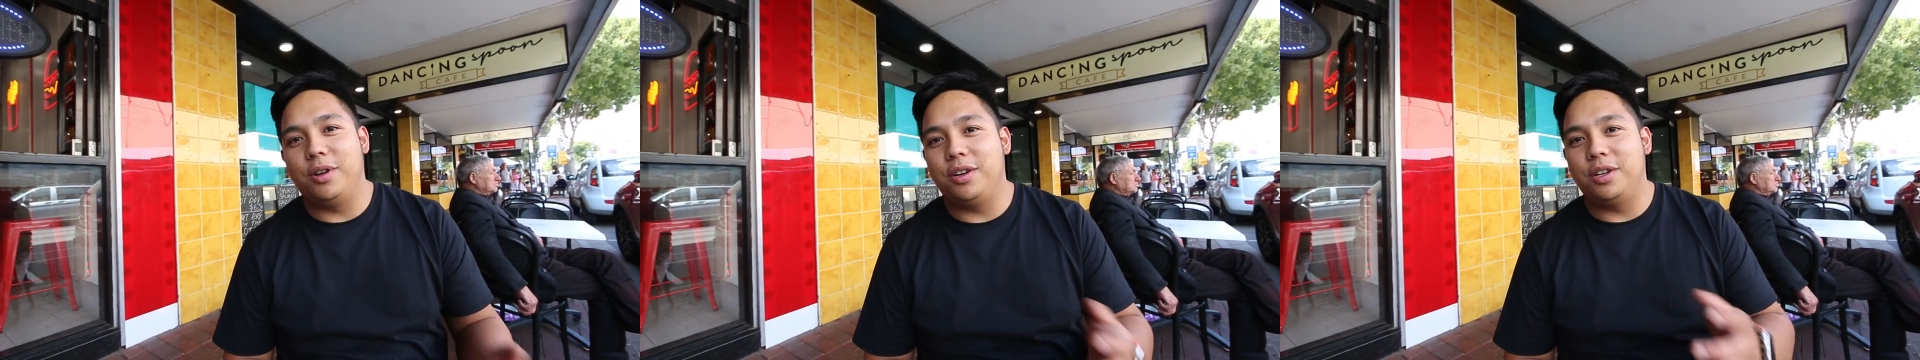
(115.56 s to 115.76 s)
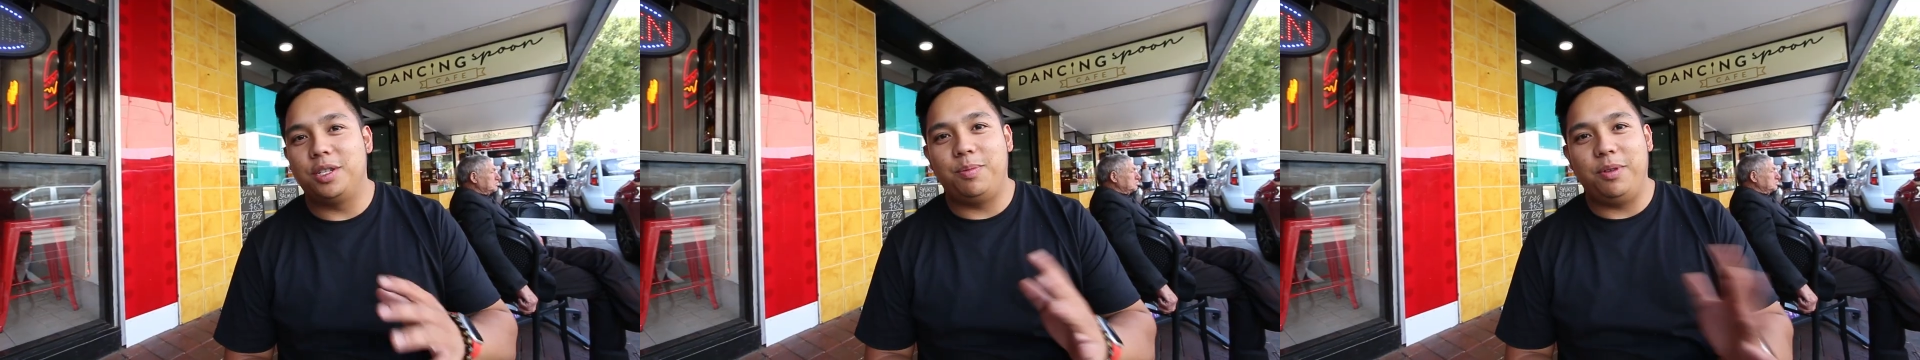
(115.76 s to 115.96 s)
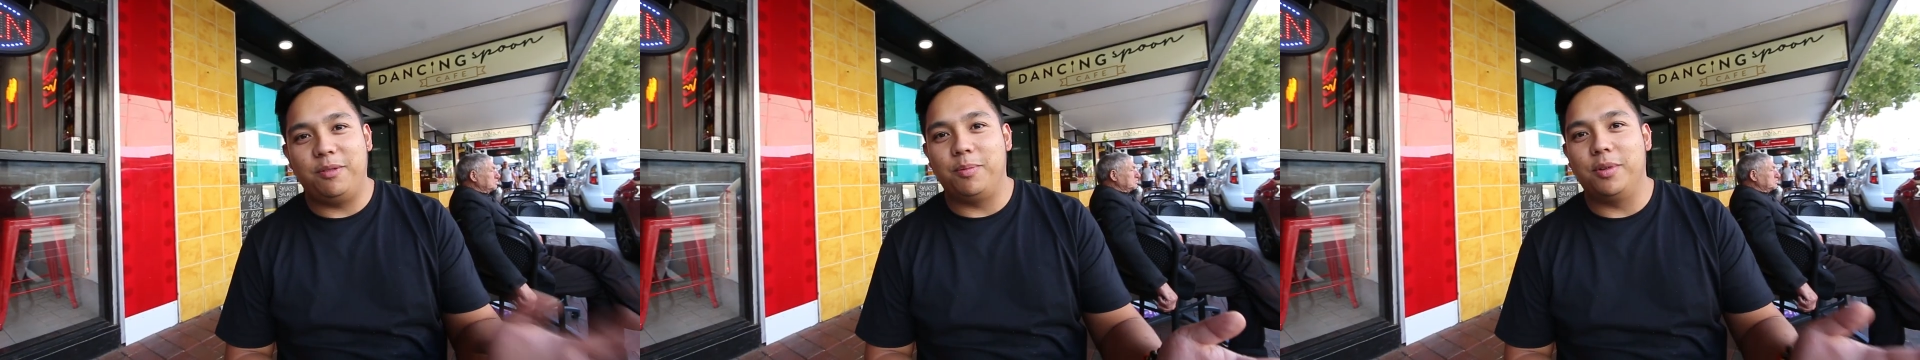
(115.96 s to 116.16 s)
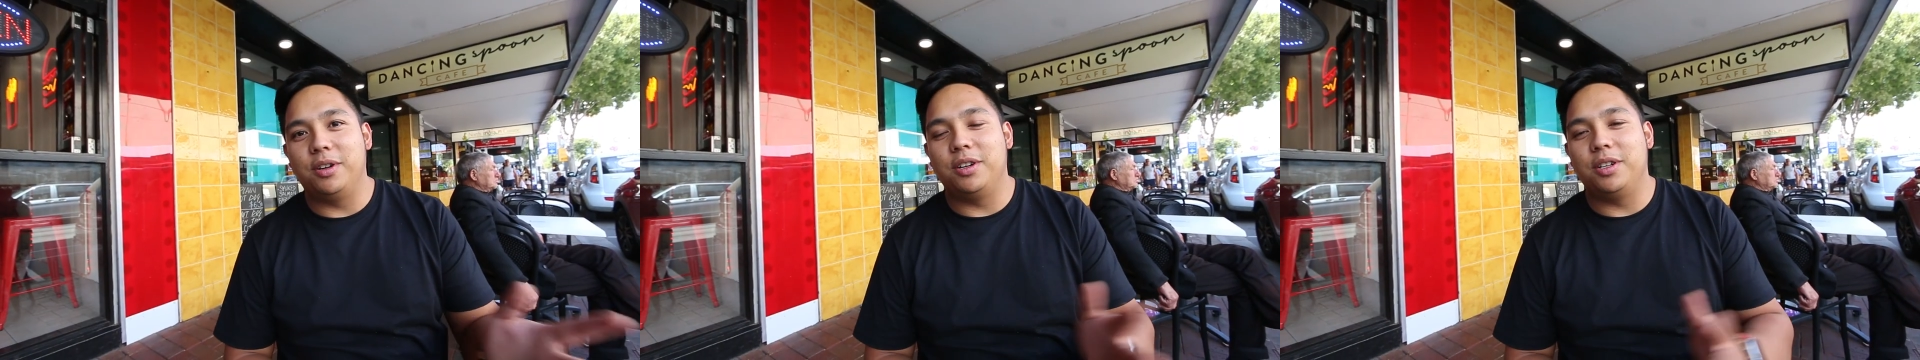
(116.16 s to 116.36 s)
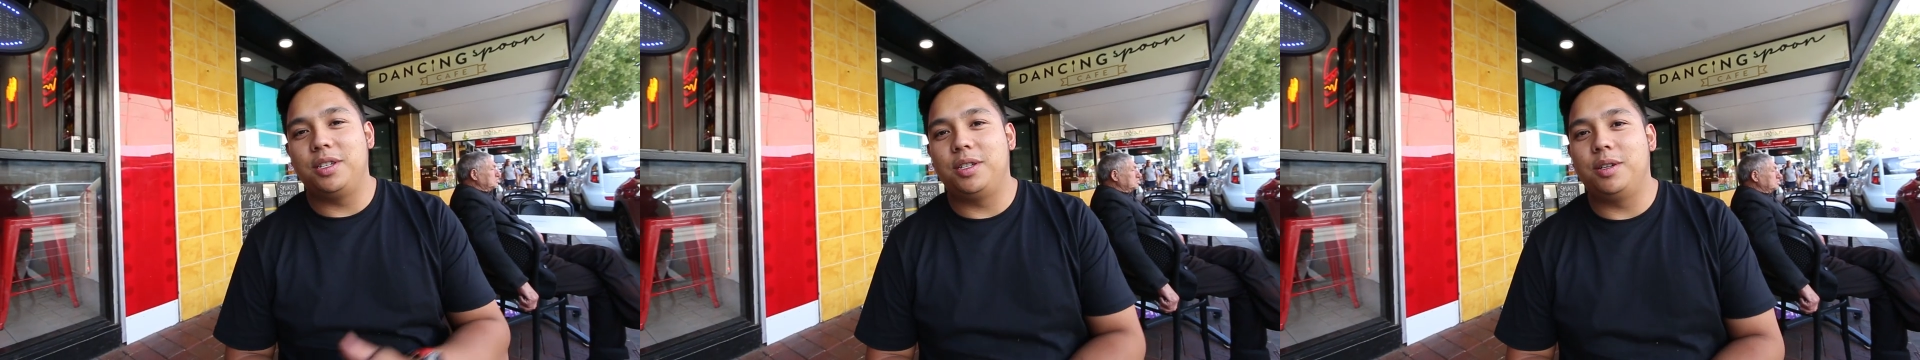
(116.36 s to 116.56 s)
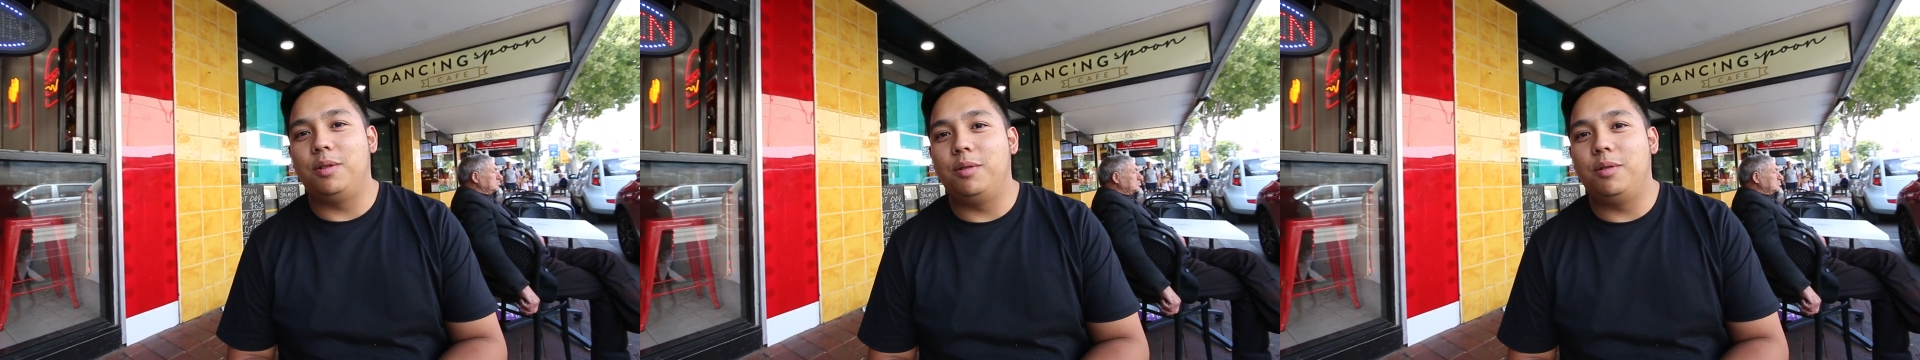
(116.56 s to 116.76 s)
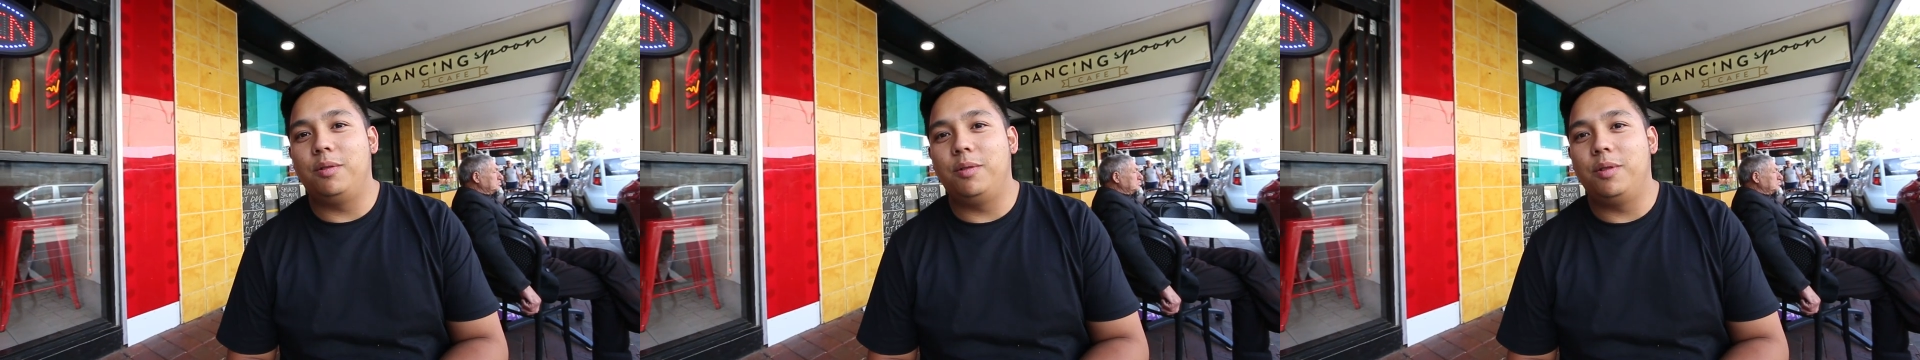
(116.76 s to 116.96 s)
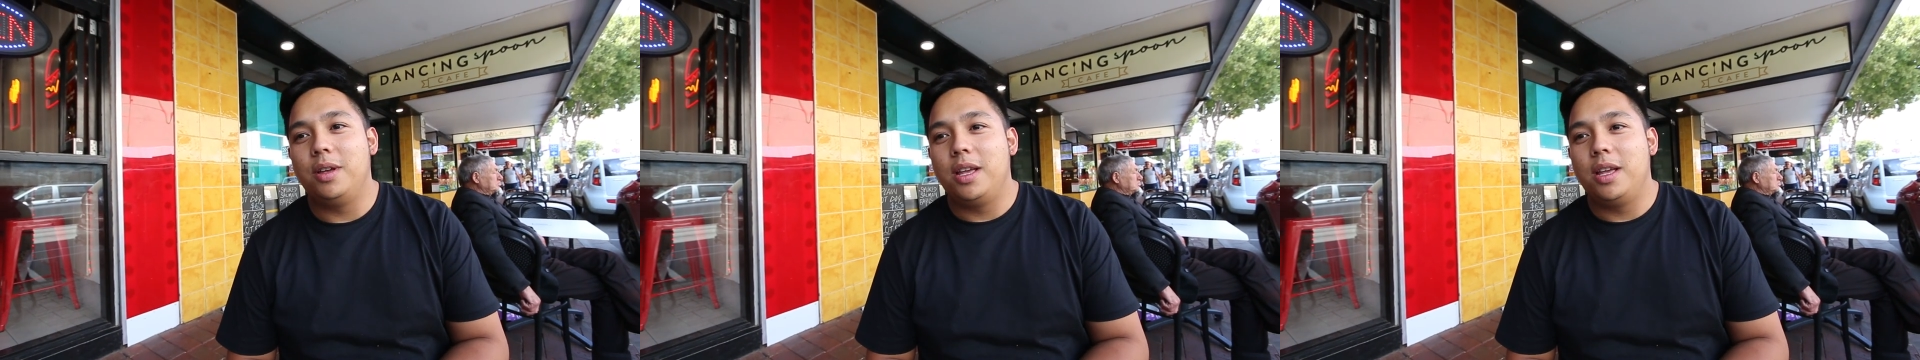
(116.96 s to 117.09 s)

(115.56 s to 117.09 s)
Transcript: burgers, beef burgers, so